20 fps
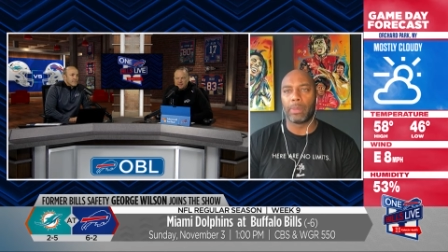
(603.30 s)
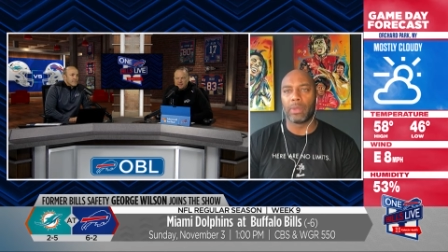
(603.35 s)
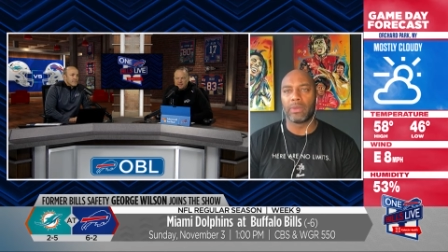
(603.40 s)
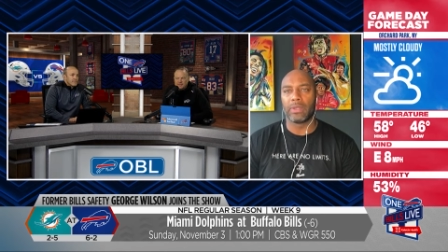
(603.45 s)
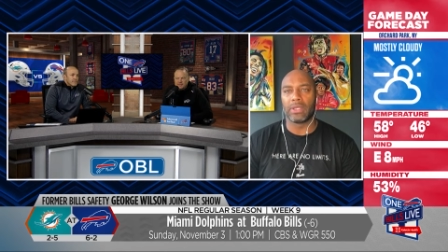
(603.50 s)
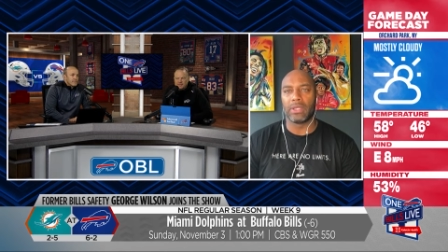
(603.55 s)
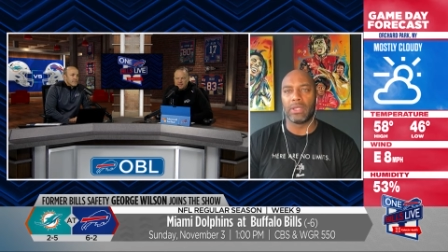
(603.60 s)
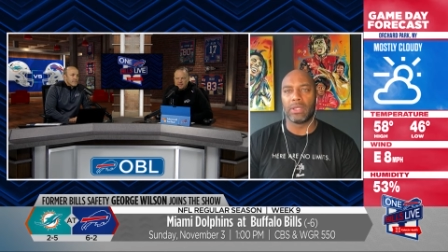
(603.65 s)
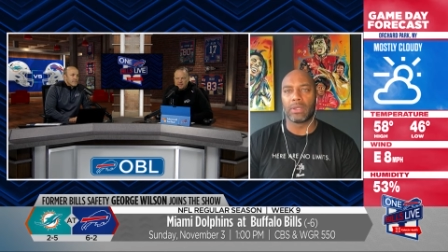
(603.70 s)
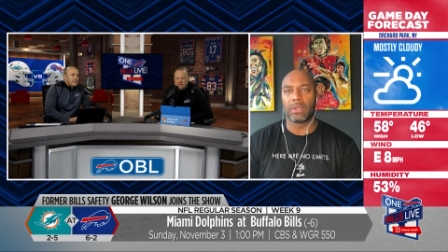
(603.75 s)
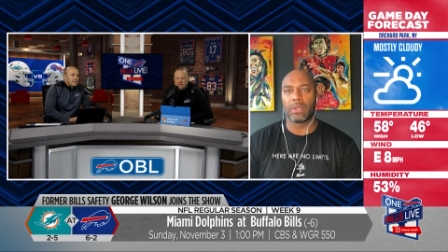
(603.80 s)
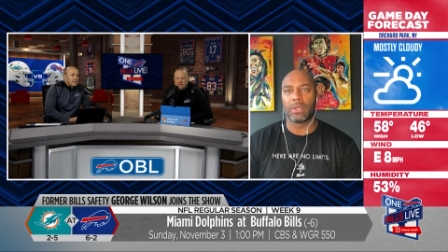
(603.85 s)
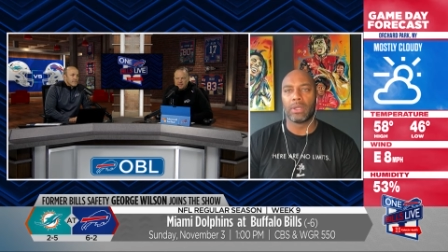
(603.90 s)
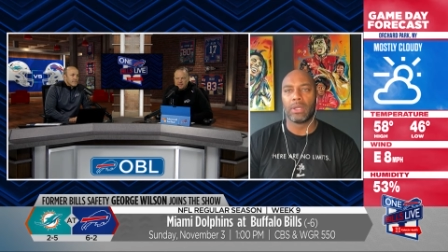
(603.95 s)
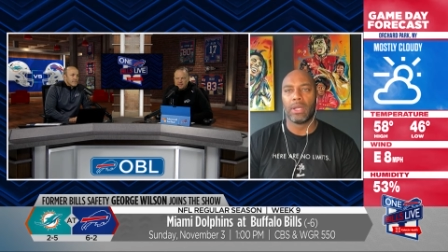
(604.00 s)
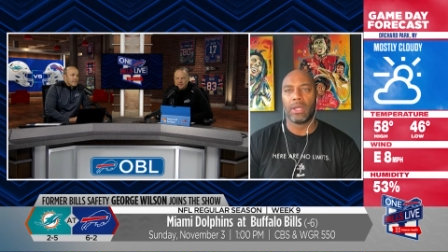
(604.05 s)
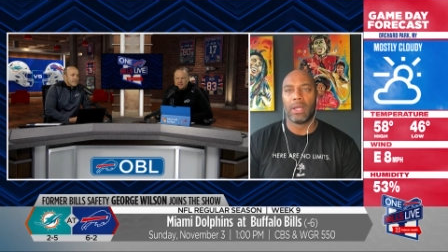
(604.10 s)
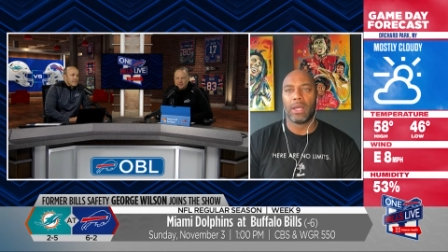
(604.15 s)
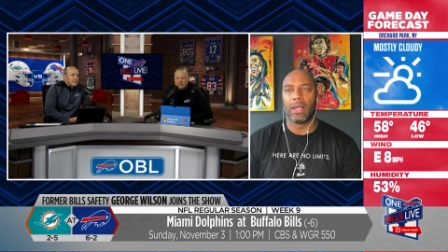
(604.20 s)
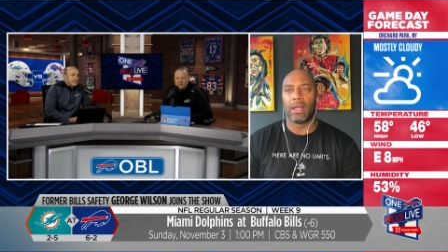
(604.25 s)
of the year.
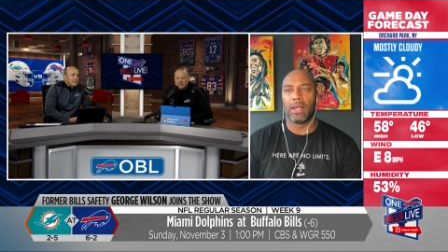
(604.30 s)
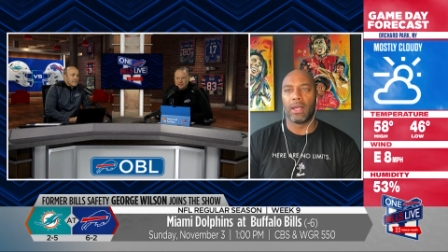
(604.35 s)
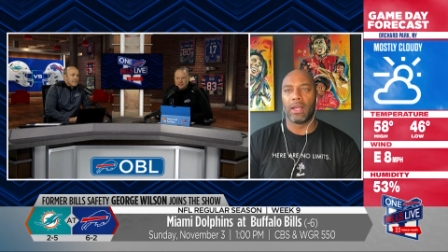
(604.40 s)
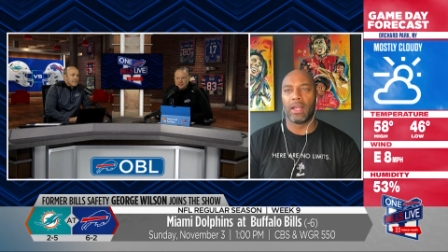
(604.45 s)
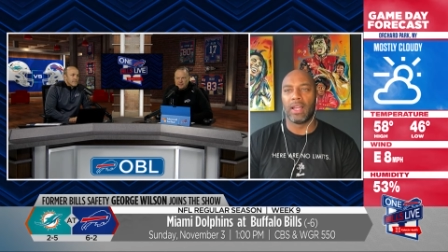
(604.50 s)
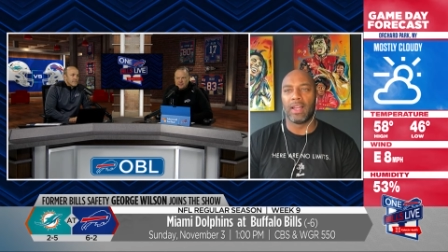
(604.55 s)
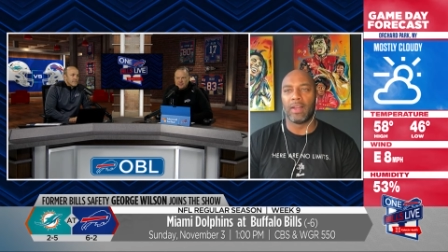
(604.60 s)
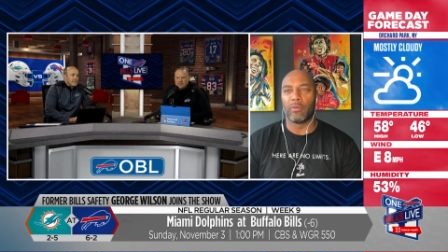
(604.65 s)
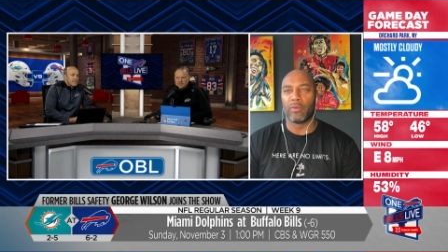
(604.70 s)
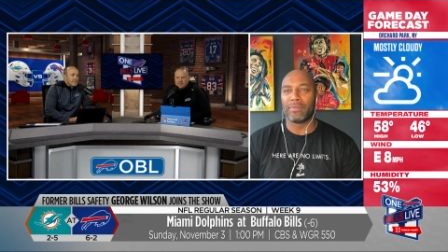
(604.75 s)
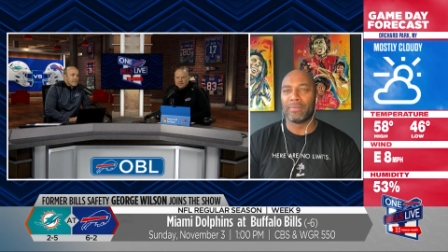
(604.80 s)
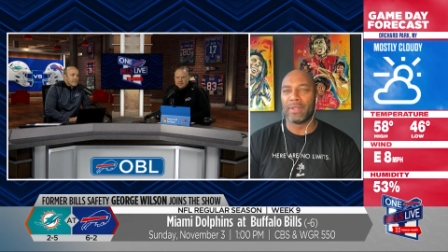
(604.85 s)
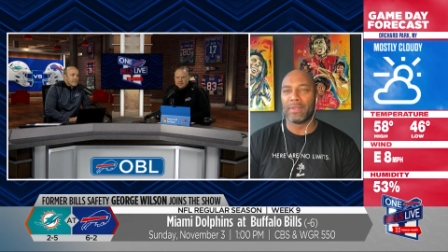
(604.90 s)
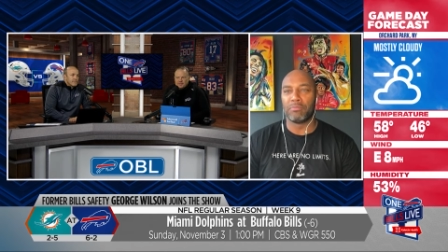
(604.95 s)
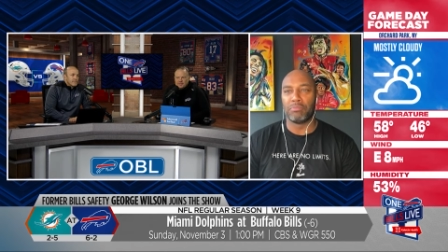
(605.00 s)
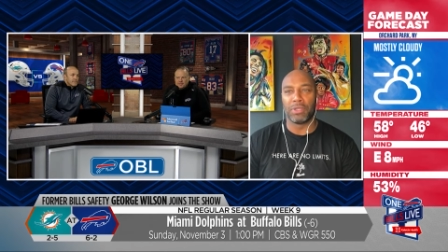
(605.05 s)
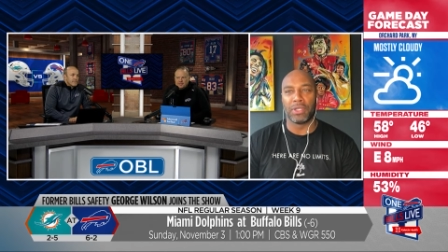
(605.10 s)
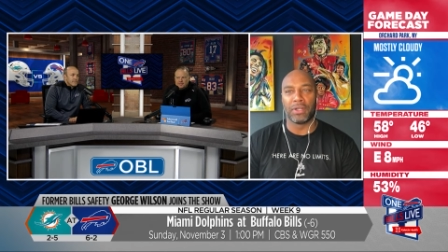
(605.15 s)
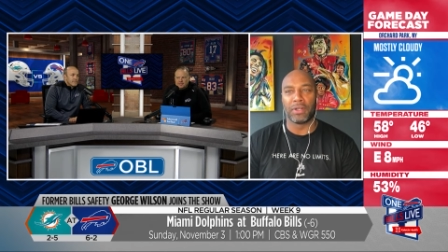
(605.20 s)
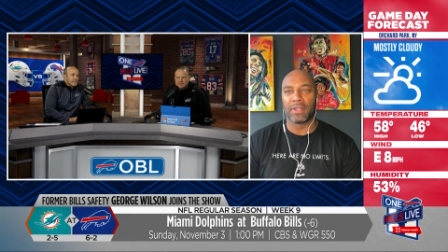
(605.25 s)
Uh, we've been
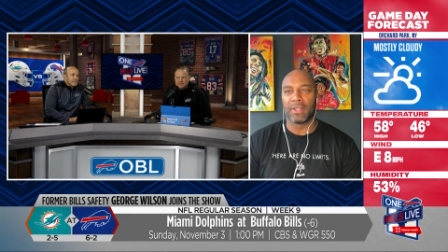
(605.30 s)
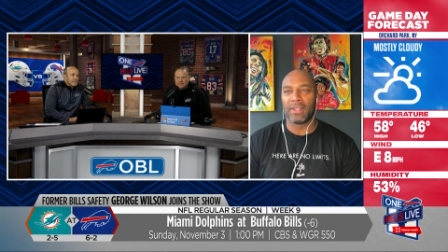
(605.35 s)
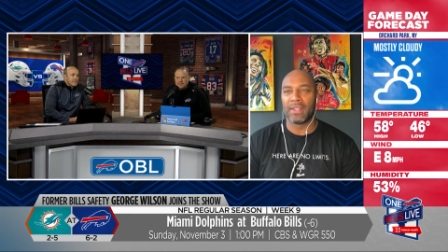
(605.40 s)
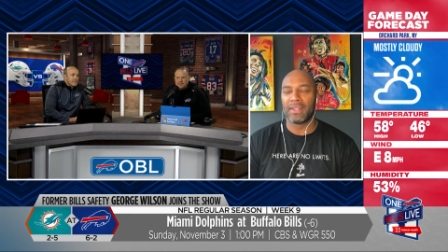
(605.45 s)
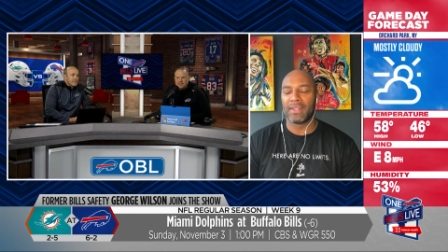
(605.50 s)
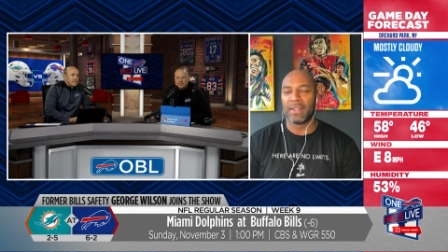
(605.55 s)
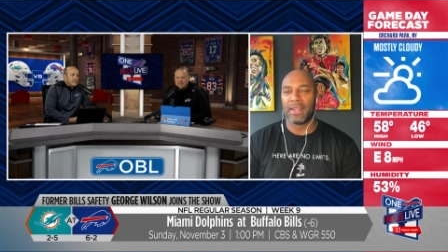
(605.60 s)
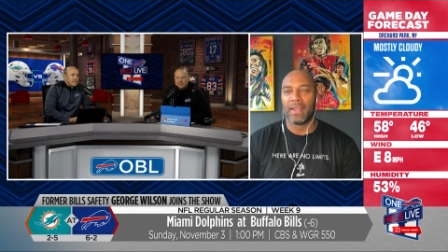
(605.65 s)
building it